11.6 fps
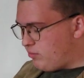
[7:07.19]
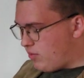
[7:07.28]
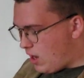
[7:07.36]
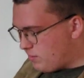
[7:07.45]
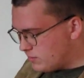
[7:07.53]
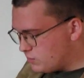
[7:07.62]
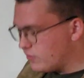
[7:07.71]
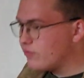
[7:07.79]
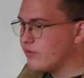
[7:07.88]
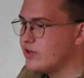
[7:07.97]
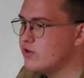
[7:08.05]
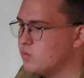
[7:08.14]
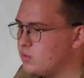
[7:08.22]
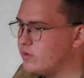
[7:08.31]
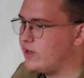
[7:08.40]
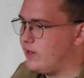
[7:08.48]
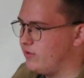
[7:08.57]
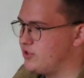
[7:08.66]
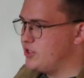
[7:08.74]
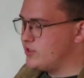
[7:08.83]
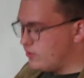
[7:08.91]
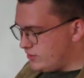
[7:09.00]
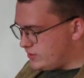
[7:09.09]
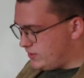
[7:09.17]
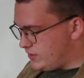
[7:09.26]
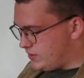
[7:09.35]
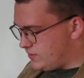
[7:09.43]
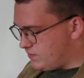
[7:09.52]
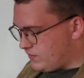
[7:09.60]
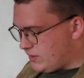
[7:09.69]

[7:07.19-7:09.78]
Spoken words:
problems with renewable energy sources.